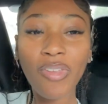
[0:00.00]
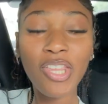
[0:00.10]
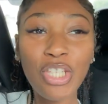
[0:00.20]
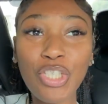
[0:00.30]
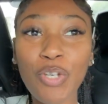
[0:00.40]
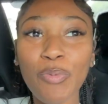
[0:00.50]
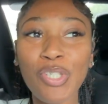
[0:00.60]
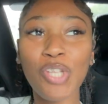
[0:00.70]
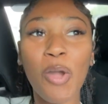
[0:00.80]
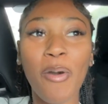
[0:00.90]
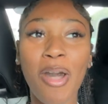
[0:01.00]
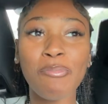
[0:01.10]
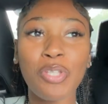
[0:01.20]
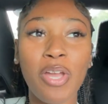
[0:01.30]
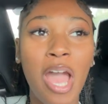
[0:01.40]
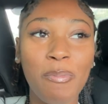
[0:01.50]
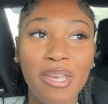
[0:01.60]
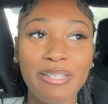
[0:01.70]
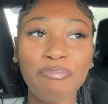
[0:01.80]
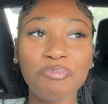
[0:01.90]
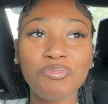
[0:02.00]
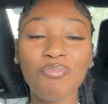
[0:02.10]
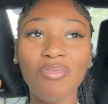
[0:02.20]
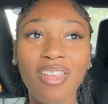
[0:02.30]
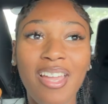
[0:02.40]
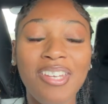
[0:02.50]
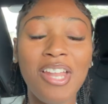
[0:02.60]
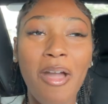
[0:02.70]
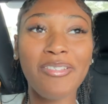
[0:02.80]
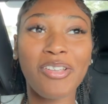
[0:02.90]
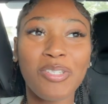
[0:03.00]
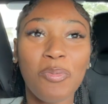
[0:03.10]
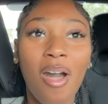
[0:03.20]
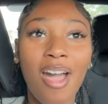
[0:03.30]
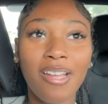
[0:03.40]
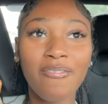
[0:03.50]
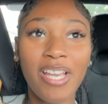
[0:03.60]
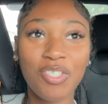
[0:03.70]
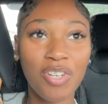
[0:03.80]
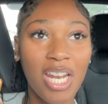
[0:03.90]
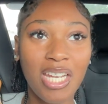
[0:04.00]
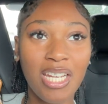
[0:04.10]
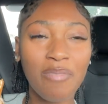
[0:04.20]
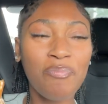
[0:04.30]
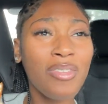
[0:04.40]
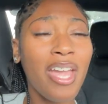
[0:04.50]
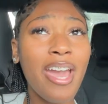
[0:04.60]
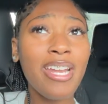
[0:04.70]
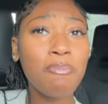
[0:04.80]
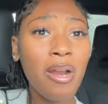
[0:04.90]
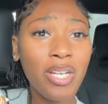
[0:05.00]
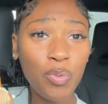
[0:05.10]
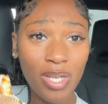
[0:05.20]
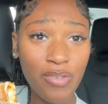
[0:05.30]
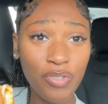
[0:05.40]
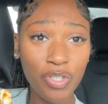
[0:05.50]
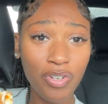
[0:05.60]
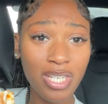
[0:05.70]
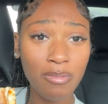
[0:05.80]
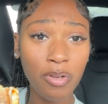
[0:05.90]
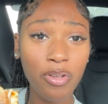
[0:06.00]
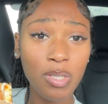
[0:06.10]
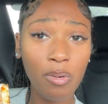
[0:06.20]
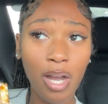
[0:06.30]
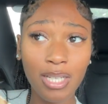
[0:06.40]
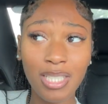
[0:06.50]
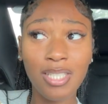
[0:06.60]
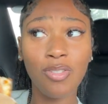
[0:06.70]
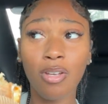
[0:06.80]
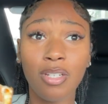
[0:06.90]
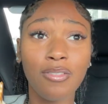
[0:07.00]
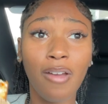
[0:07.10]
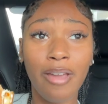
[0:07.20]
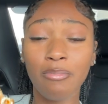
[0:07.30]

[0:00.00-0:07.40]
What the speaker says: The shoot was so well, I'm so happy. Now I have to go to work and face reality. And it's apparently 27 degrees, I'm going to work. This is not good vibes.